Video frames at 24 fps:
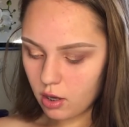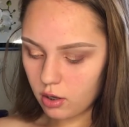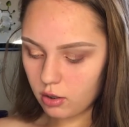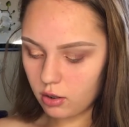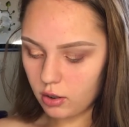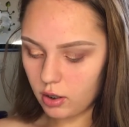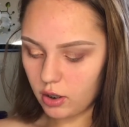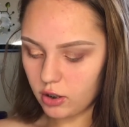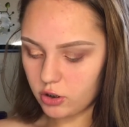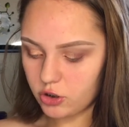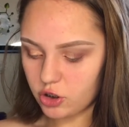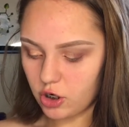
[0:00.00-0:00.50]

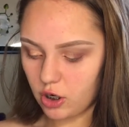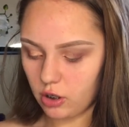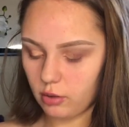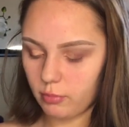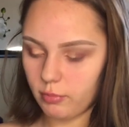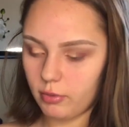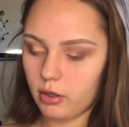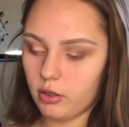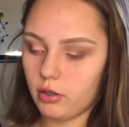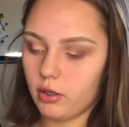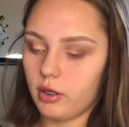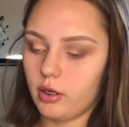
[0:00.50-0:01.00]
Not a chocolate
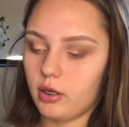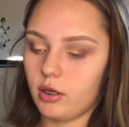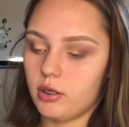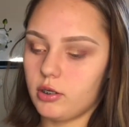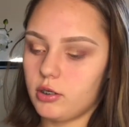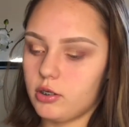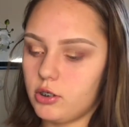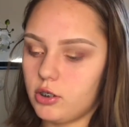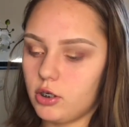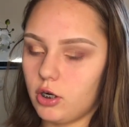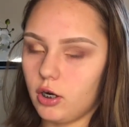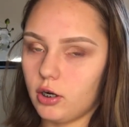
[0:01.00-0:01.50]
brown, like a
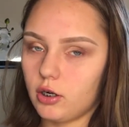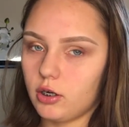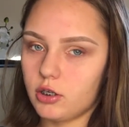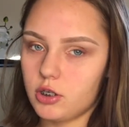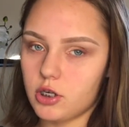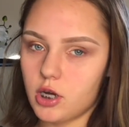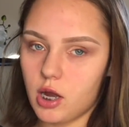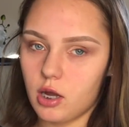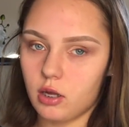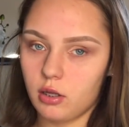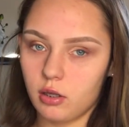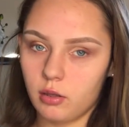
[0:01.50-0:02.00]
dark
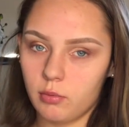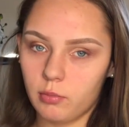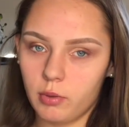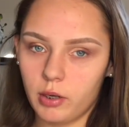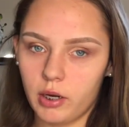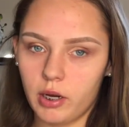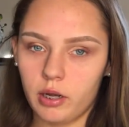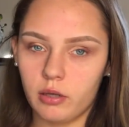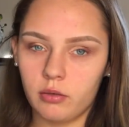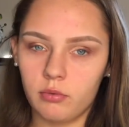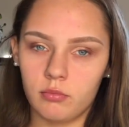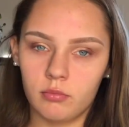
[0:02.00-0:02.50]
chocolate
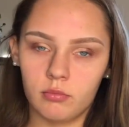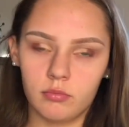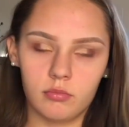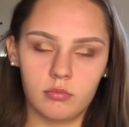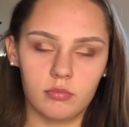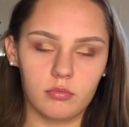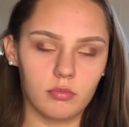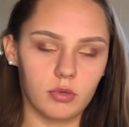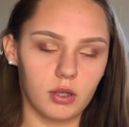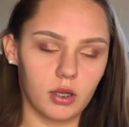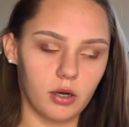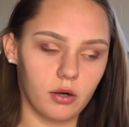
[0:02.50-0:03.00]
brown.
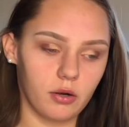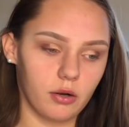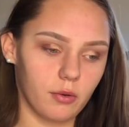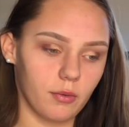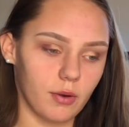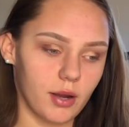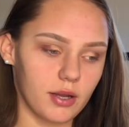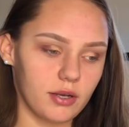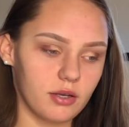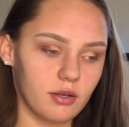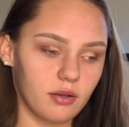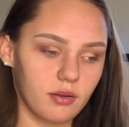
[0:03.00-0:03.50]
I don't know
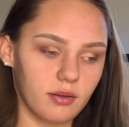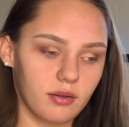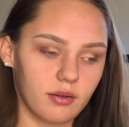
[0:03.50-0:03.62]
why